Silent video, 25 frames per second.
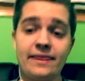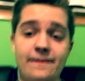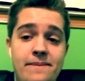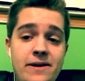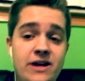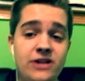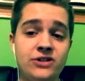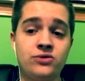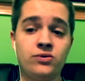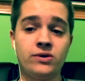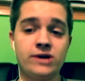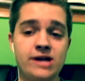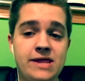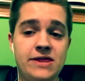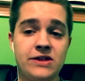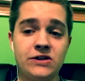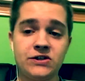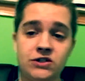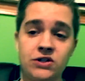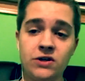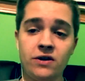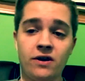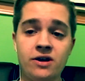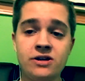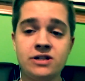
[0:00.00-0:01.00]
The best one in the
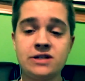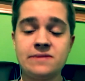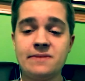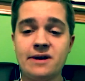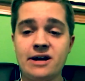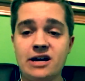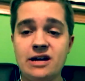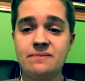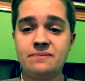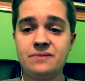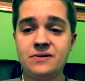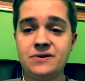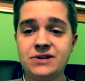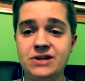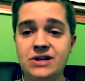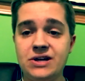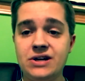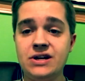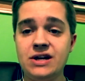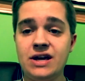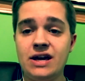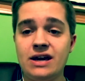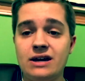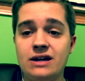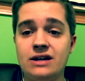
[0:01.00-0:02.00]
series, in my
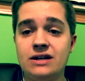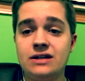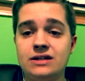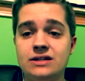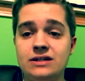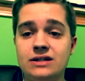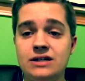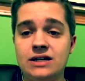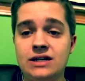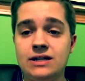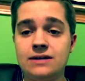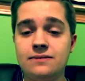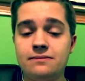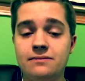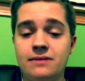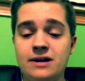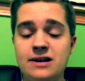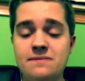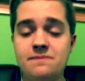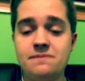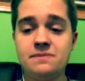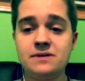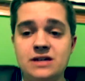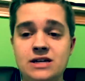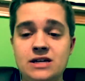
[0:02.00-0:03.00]
opinion, and it
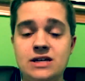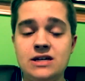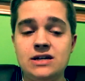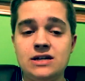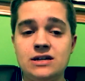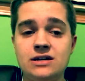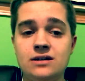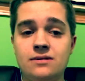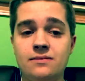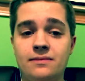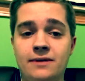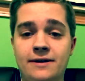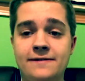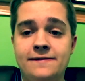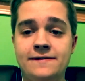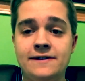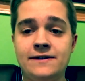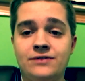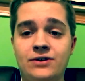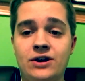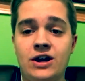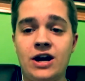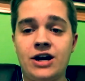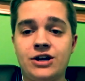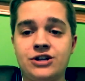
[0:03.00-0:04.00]
might be my
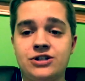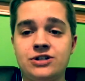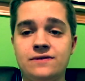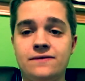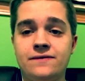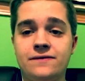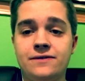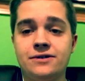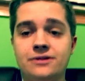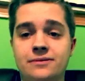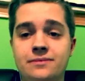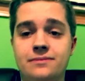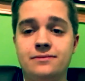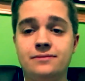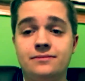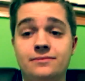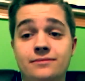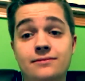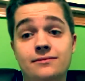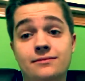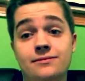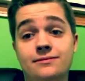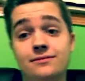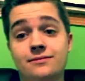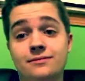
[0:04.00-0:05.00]
favorite action film.
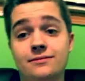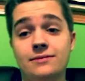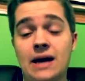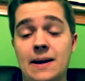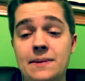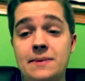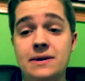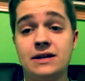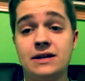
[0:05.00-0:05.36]
I